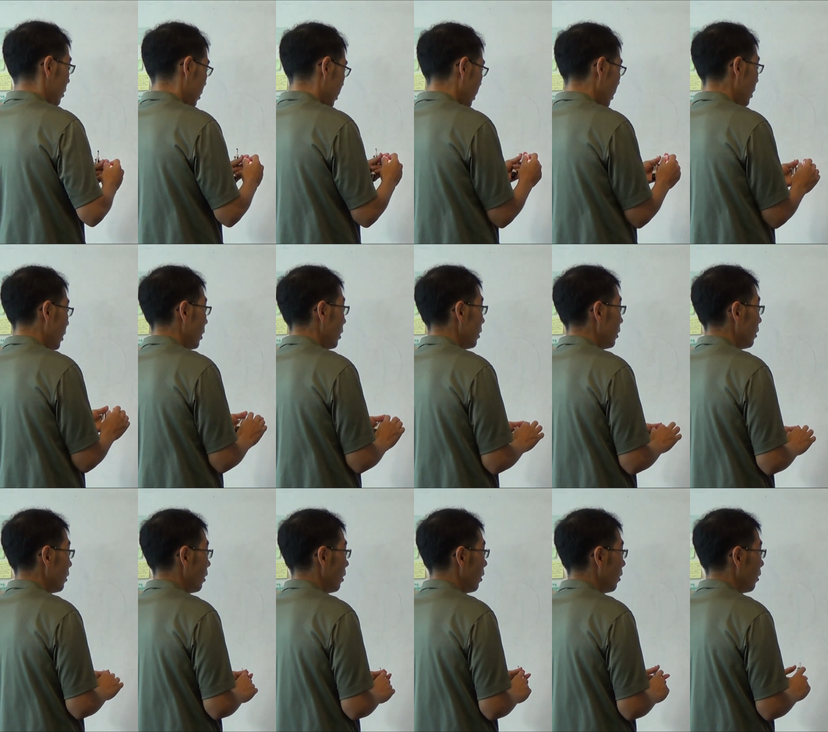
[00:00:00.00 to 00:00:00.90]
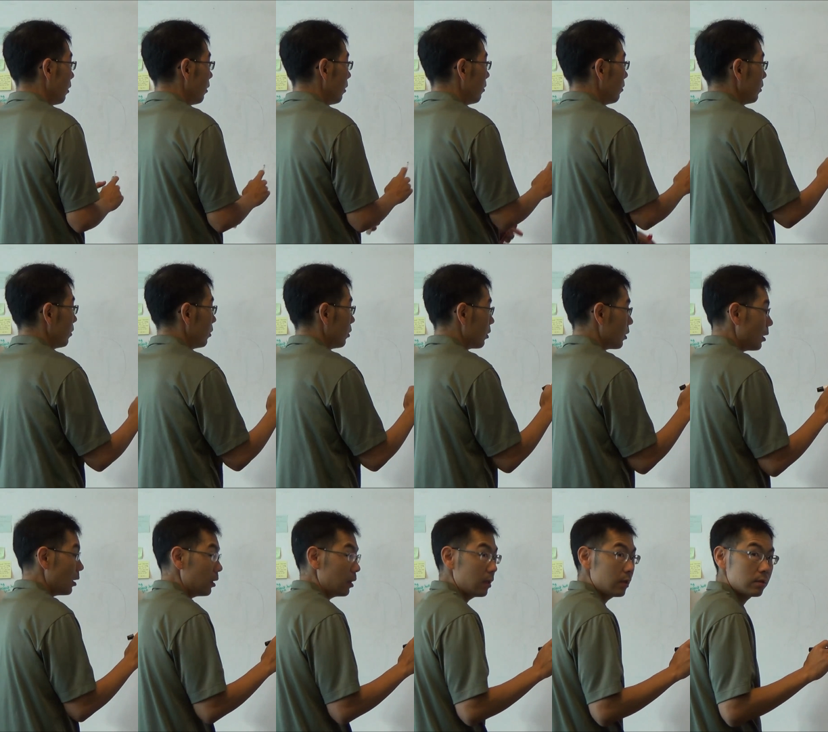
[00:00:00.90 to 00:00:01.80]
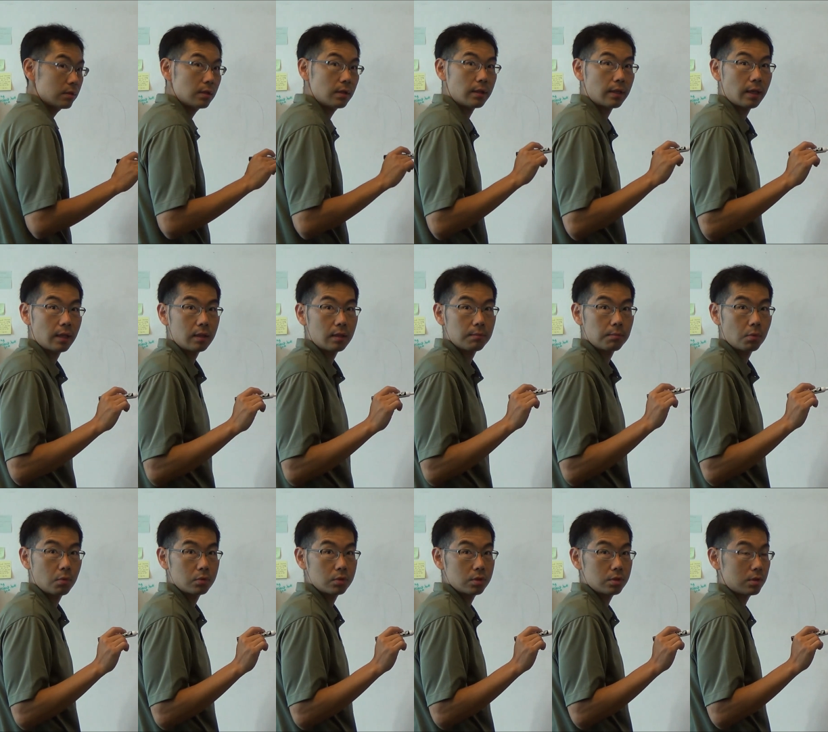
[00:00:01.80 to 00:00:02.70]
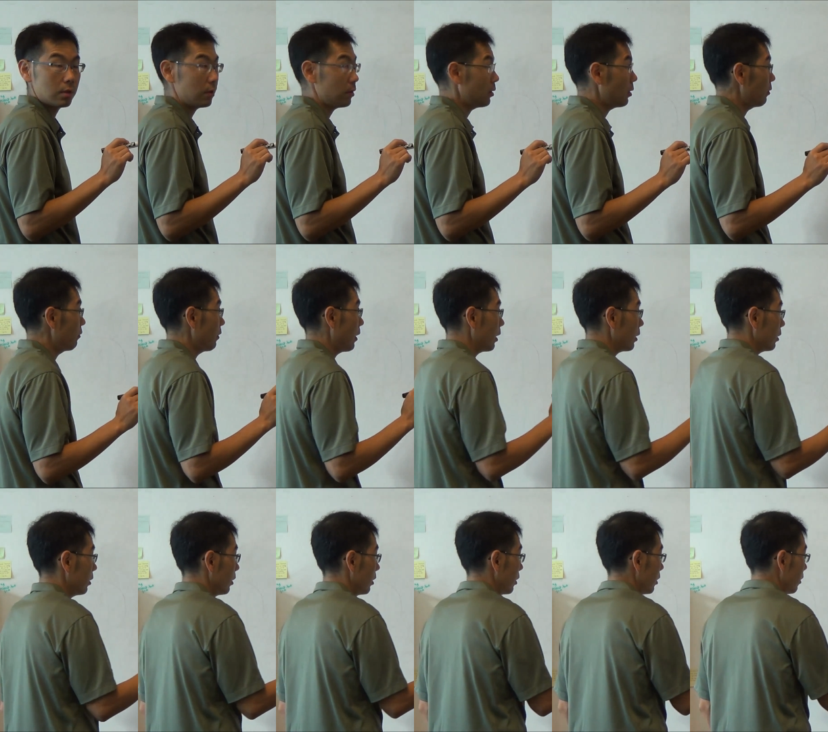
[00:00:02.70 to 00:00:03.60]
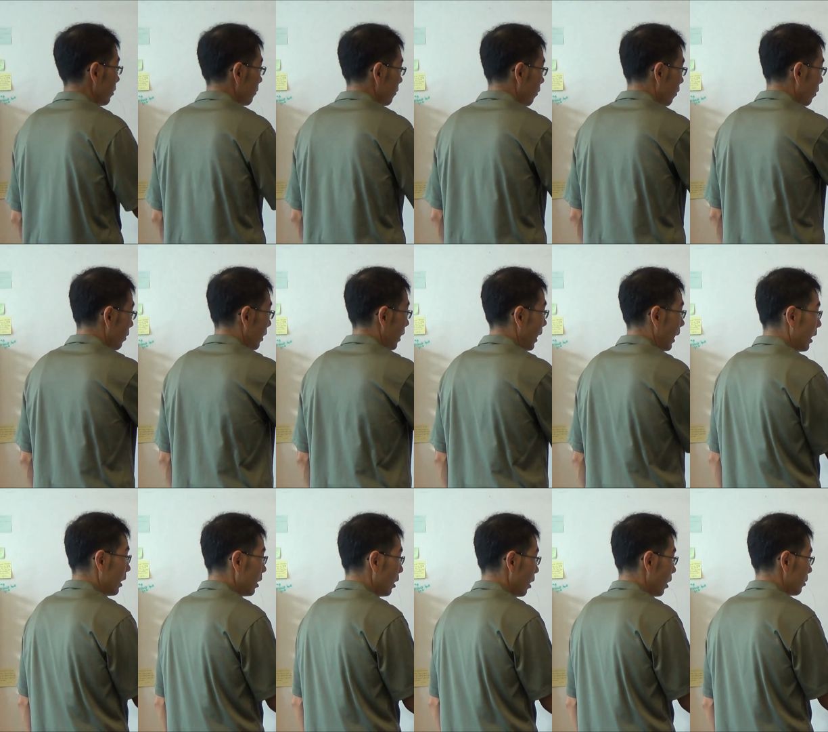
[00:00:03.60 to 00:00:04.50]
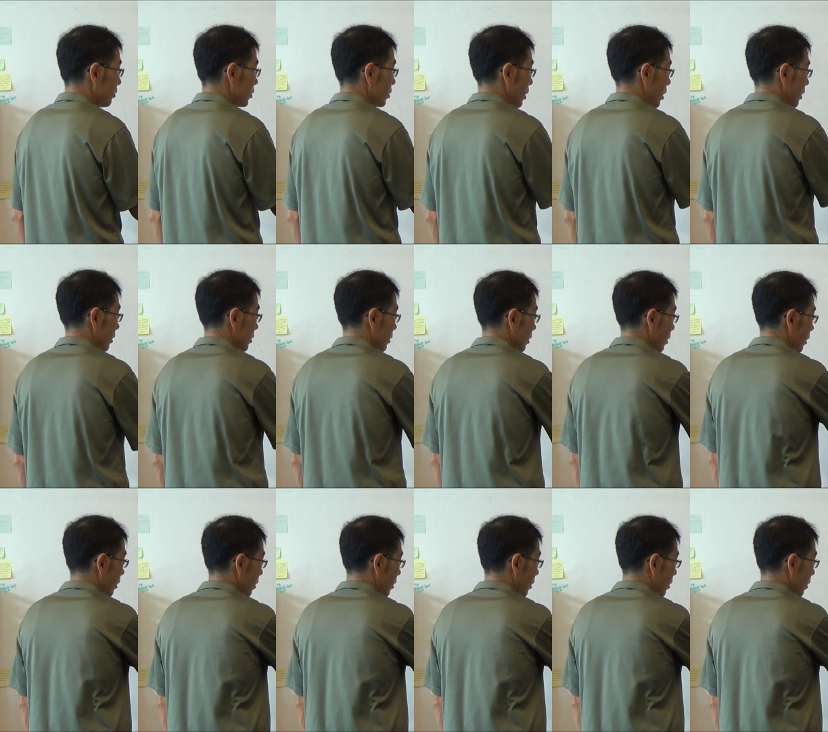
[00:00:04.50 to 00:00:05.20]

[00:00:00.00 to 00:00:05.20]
Then you can easily get the position vector for A object.